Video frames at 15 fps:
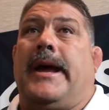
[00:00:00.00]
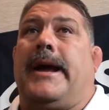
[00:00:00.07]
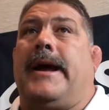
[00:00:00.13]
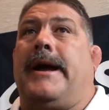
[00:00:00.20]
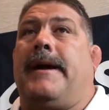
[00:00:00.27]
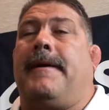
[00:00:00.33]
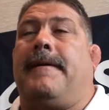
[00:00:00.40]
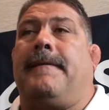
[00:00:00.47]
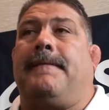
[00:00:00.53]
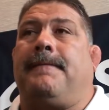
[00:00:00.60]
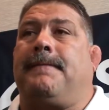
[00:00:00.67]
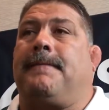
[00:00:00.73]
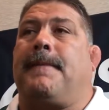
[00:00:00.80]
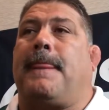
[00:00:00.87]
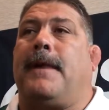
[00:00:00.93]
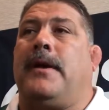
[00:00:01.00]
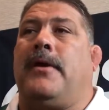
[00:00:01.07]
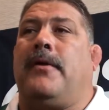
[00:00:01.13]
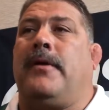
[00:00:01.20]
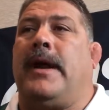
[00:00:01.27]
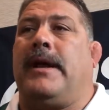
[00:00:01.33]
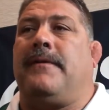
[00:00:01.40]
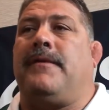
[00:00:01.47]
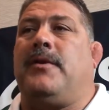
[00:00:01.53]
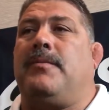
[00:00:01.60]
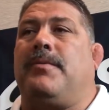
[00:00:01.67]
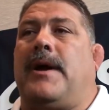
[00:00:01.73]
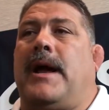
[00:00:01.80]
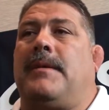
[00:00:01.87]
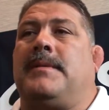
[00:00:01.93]
Uh, you know, had a few
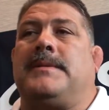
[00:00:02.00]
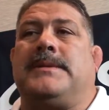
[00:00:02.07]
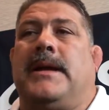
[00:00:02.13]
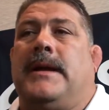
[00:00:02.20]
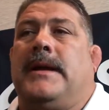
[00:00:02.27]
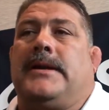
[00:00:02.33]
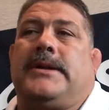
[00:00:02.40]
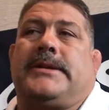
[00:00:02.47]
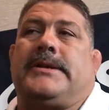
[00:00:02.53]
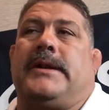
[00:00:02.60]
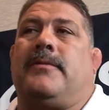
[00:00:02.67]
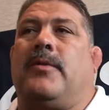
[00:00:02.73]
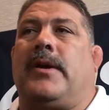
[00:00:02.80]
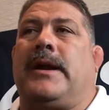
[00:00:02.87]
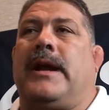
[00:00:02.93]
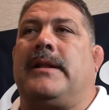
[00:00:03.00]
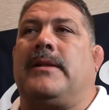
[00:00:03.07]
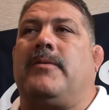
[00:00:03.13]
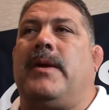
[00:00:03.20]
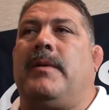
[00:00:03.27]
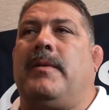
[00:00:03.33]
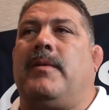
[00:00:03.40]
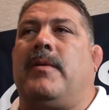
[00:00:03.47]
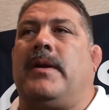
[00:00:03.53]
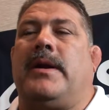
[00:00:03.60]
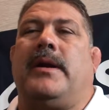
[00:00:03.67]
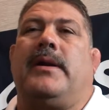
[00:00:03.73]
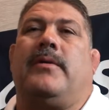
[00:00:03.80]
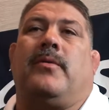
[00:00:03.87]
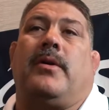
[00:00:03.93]
problems. Just didn't work out the way we
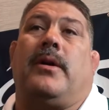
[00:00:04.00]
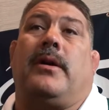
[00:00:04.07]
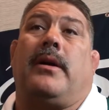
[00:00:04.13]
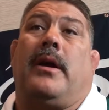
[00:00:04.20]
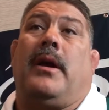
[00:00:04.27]
wanted it to work.